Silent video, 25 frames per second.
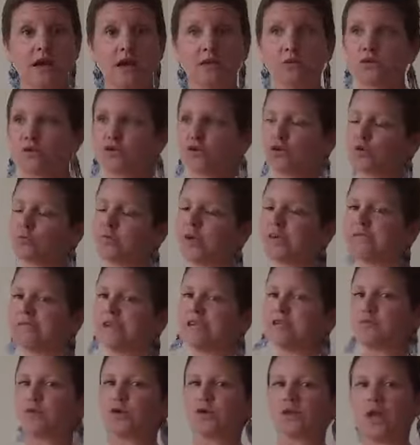I was told my
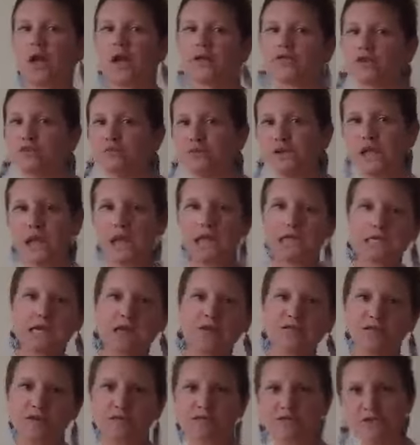Facebook Live could be like
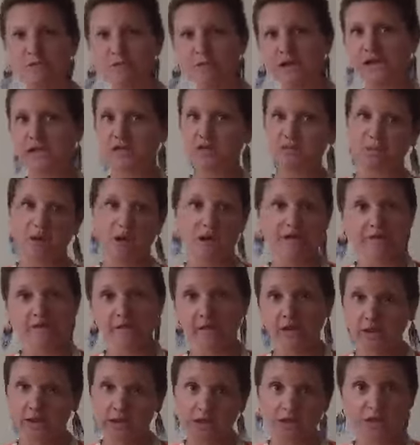10-15 minutes, but I feel
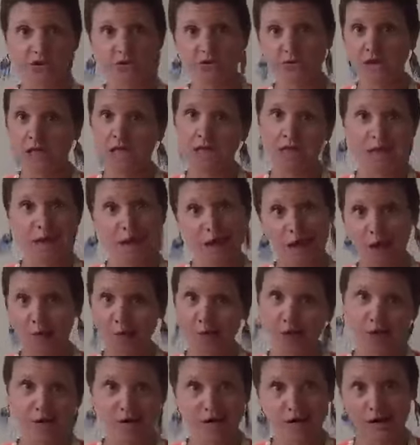like I could do like an
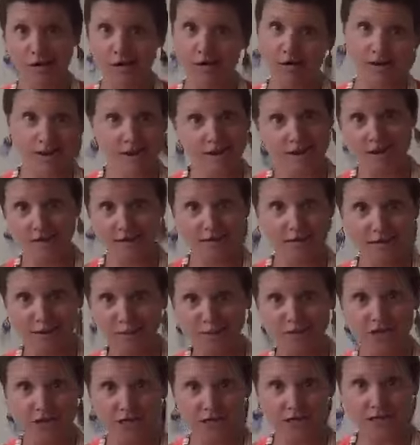hour on this
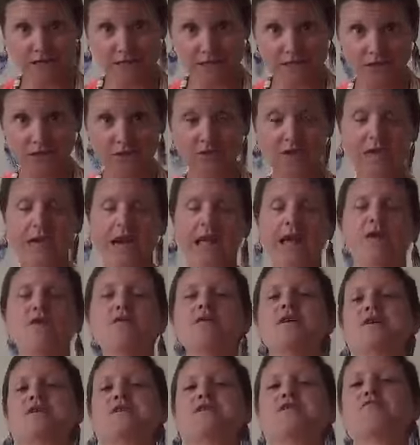subject at least right now.